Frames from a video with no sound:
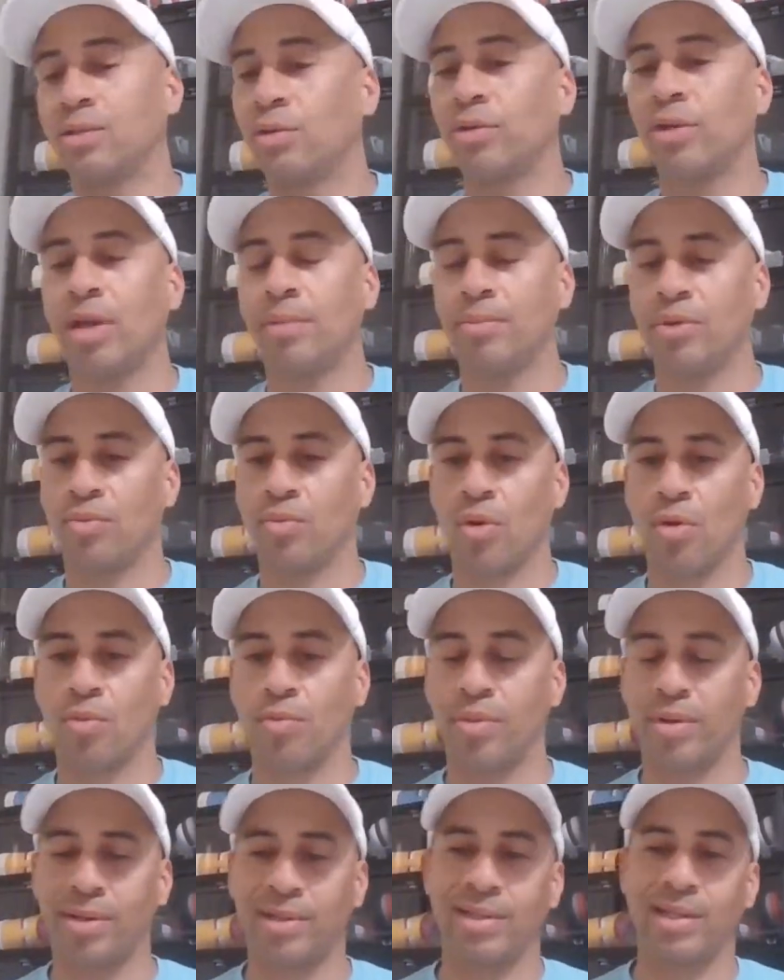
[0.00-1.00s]
Don't get me
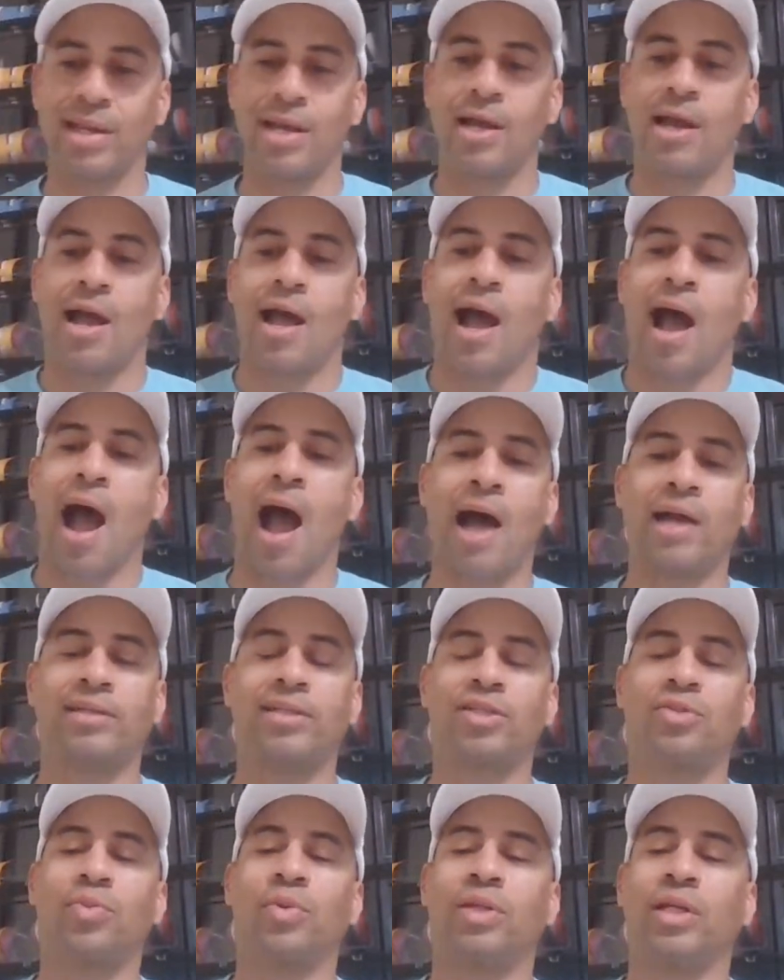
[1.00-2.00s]
wrong, but I
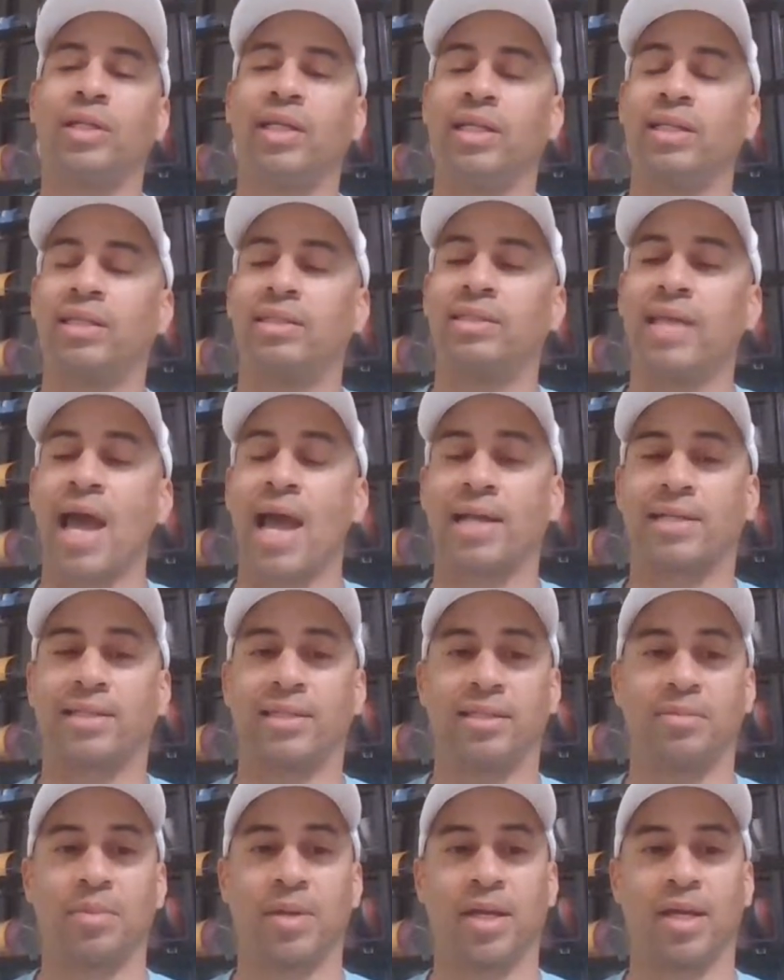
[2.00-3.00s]
just really need the
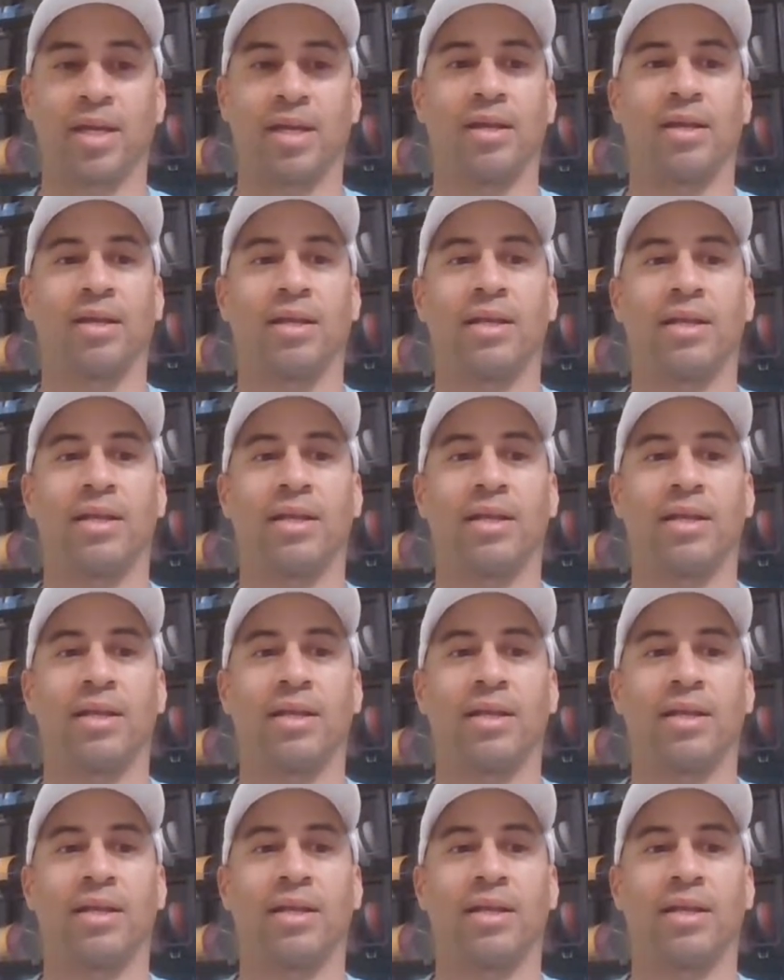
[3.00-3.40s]
taxis, man.